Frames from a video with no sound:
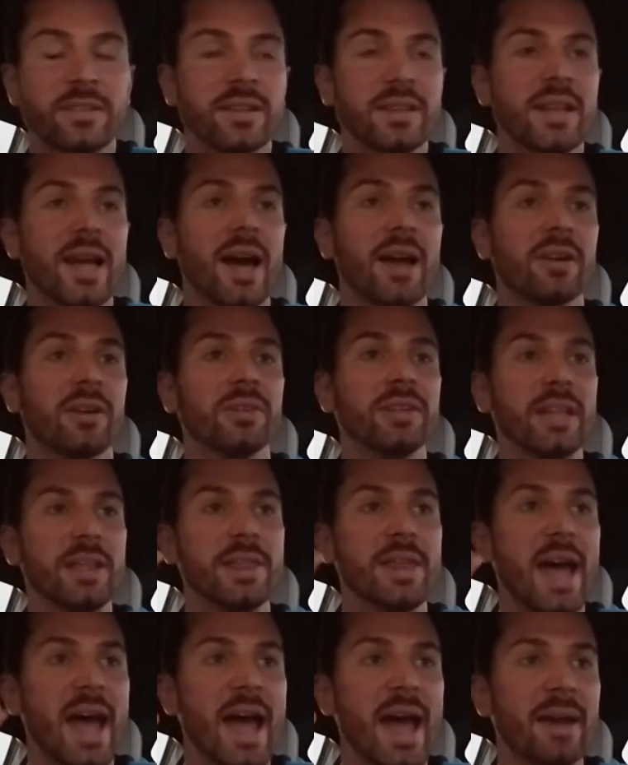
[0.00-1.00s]
Not only
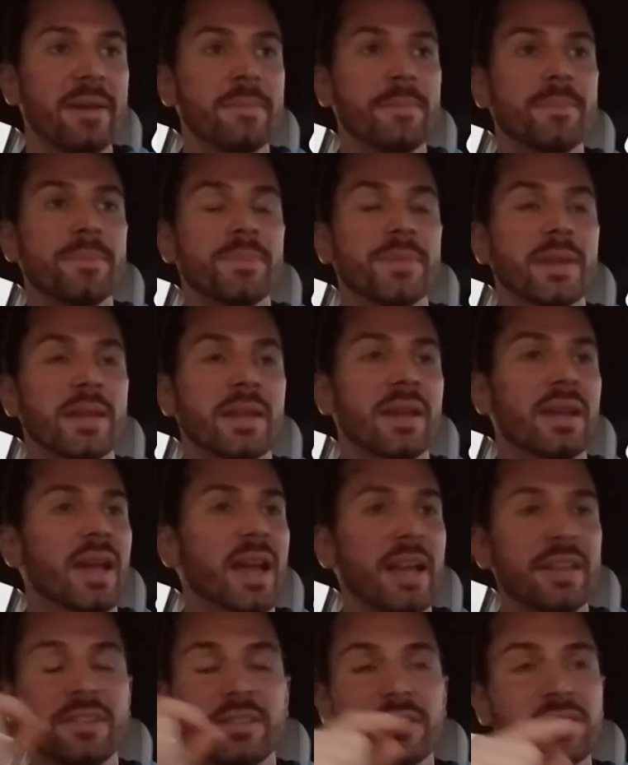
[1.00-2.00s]
that,
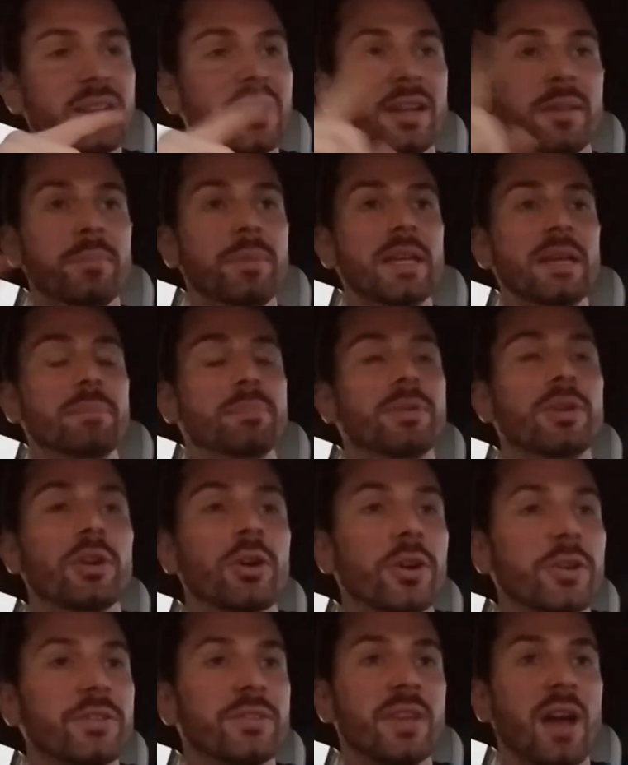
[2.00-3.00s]
it's going to be
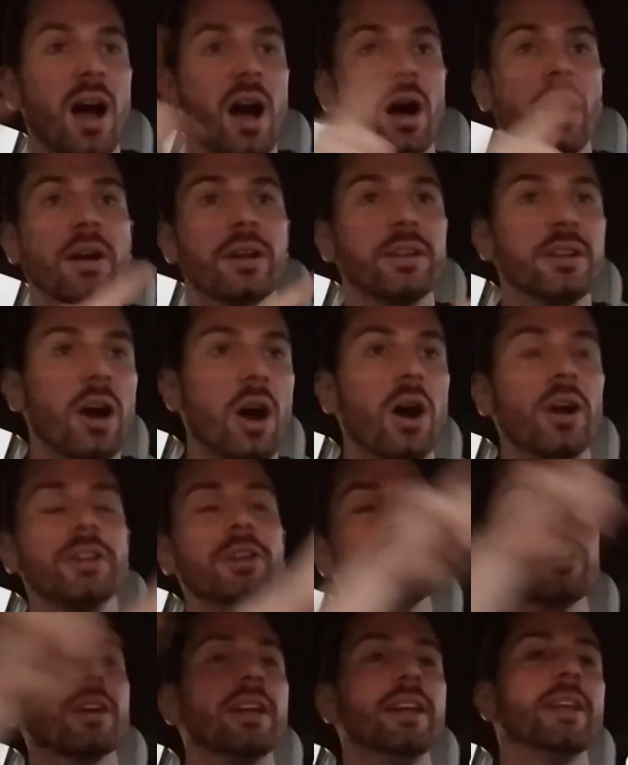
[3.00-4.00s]
pure, all
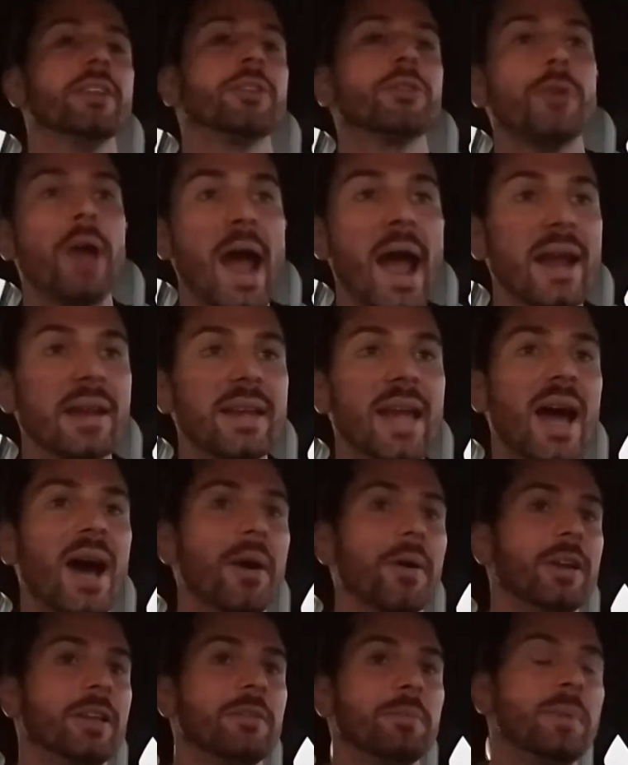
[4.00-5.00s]
you're going to attract
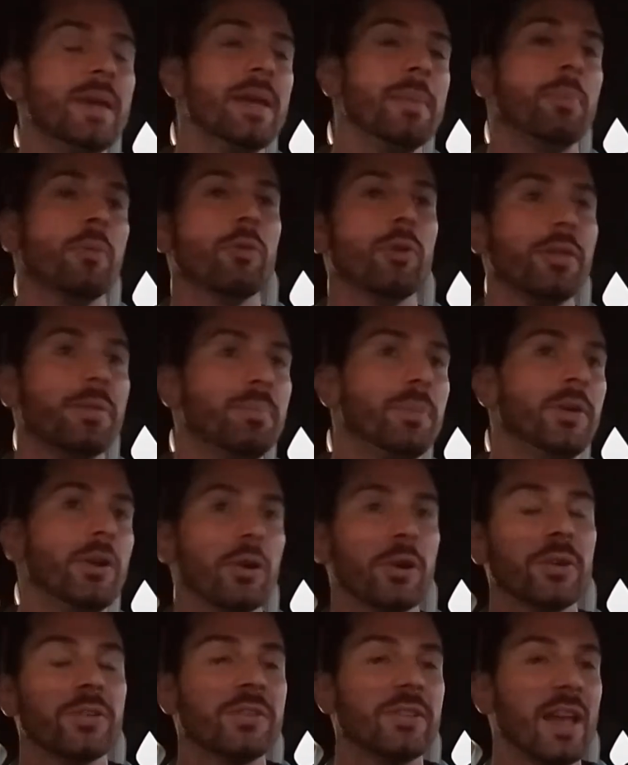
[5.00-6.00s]
now is people with
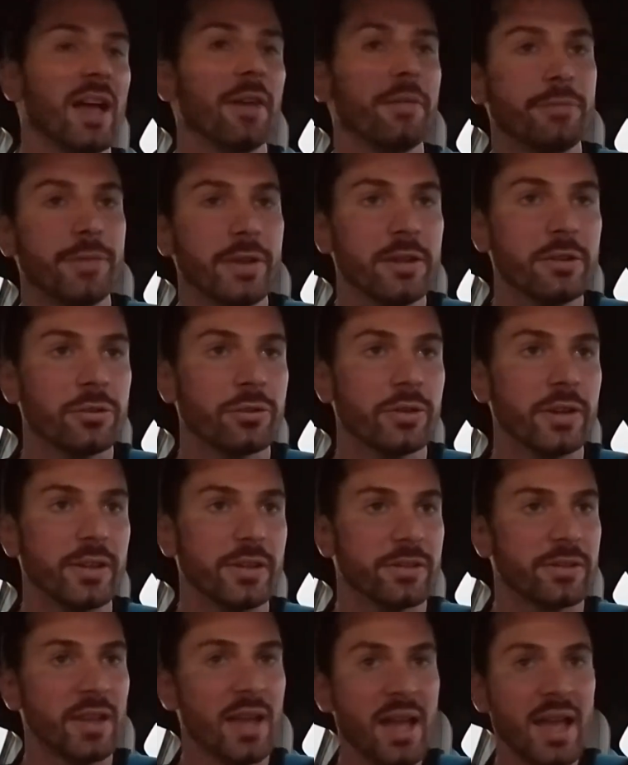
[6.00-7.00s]
pure
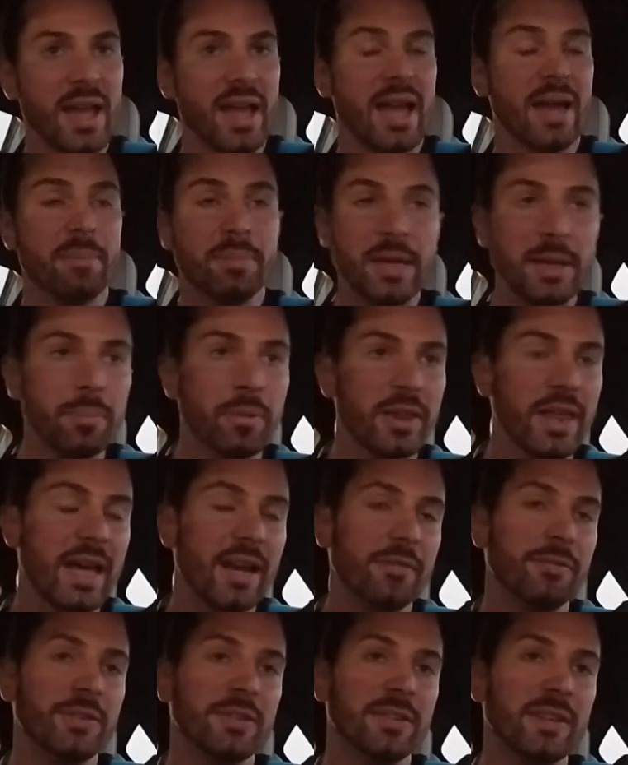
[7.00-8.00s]
self-interest, and people
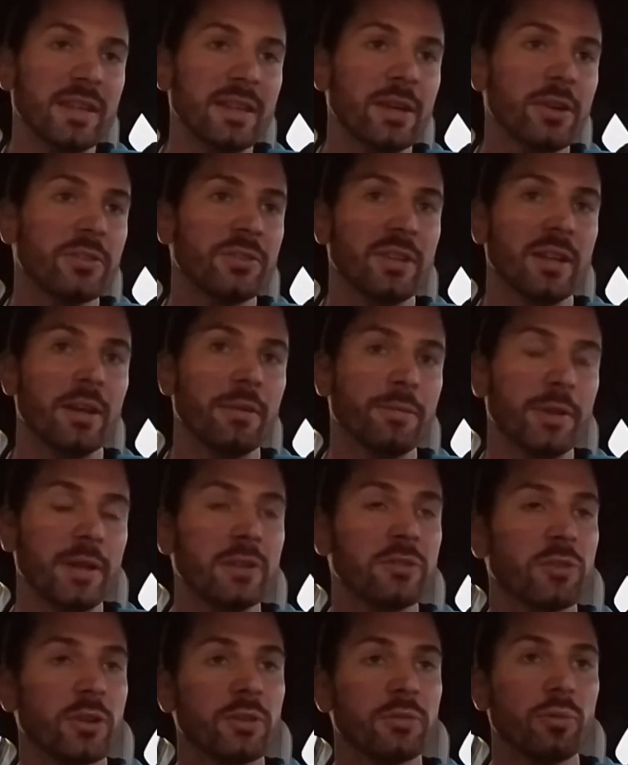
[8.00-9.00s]
that, if it's in their
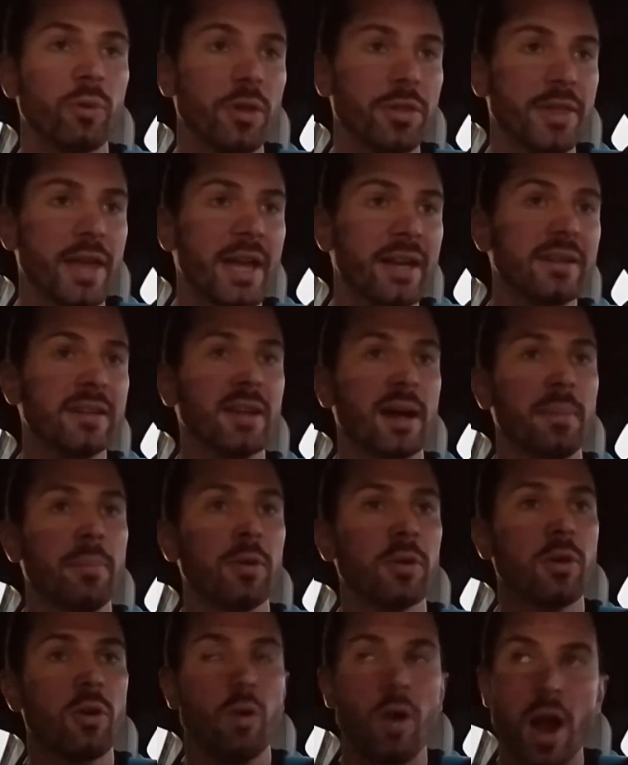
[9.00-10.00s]
self-interest, will then
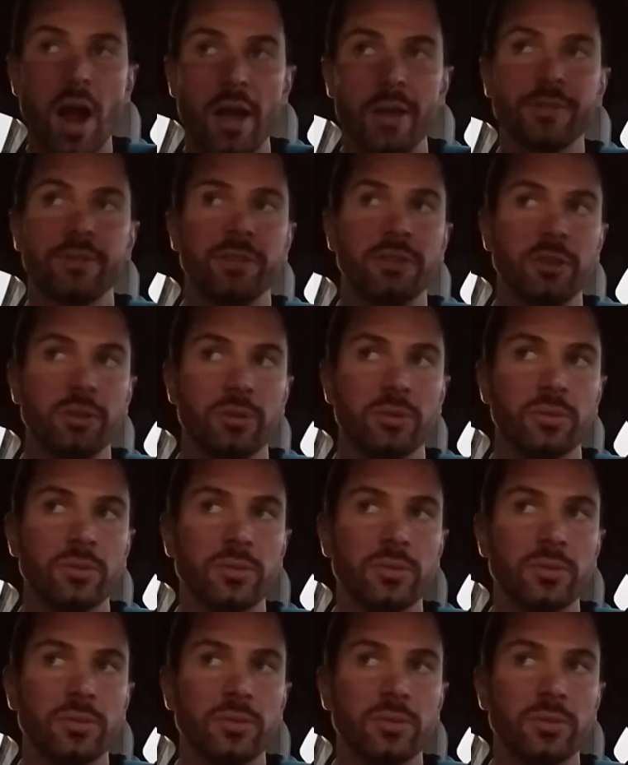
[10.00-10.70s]
double cross you.